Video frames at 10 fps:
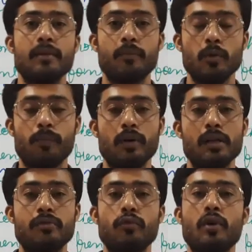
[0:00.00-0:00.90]

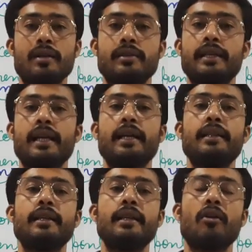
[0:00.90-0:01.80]
pupils who are sitting
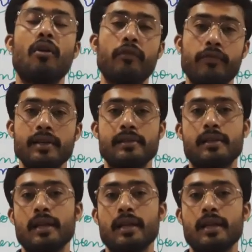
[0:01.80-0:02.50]
in the office,